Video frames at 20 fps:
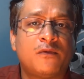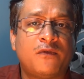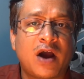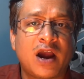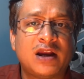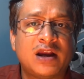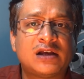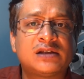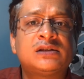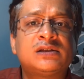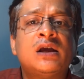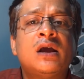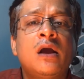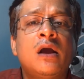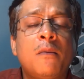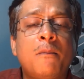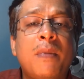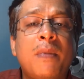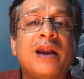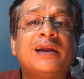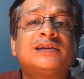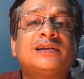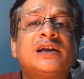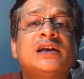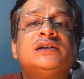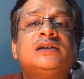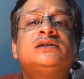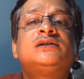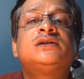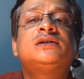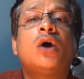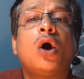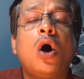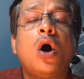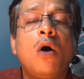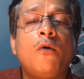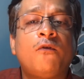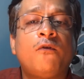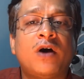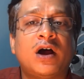virus, parasites,
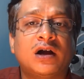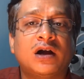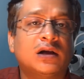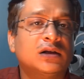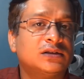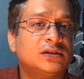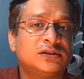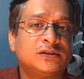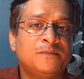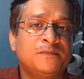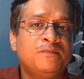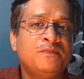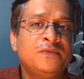or fungus.